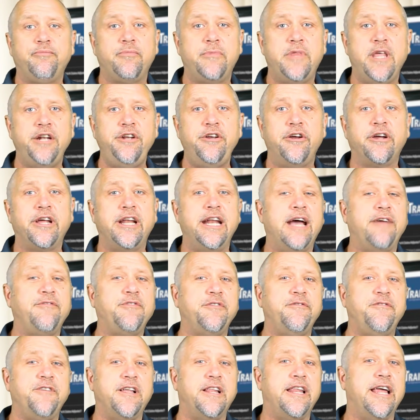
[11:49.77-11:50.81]
Then you're going to have
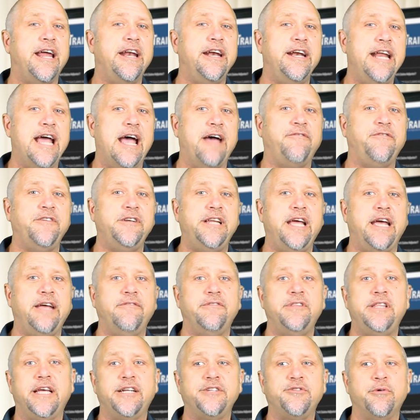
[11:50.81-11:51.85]
to fill out an
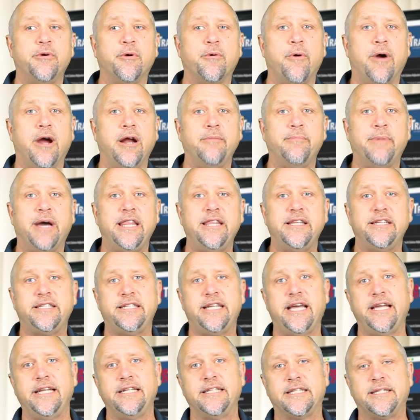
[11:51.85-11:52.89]
affidavit that's required by the
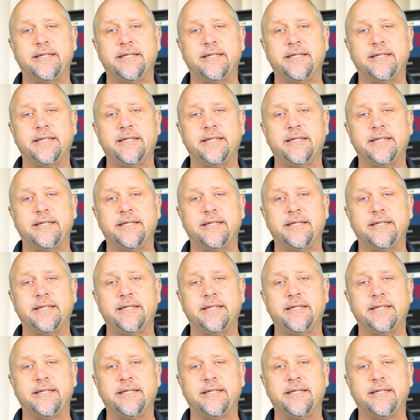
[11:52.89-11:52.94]
state.